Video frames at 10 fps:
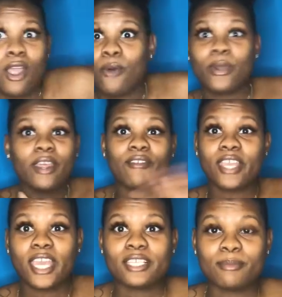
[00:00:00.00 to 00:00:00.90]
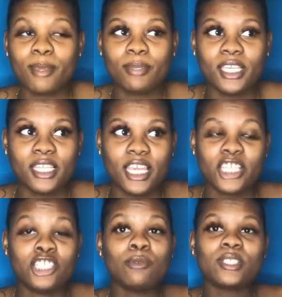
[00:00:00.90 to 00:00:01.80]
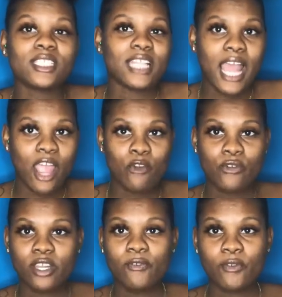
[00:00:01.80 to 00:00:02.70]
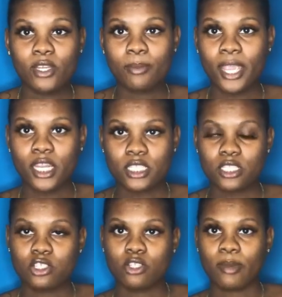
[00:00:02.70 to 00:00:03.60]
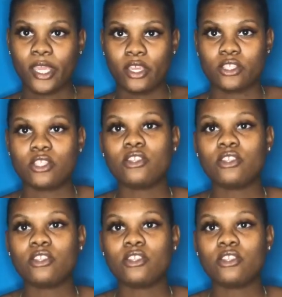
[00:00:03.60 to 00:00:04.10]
or whatever the case may be, that she was not really fully paying attention to my ears.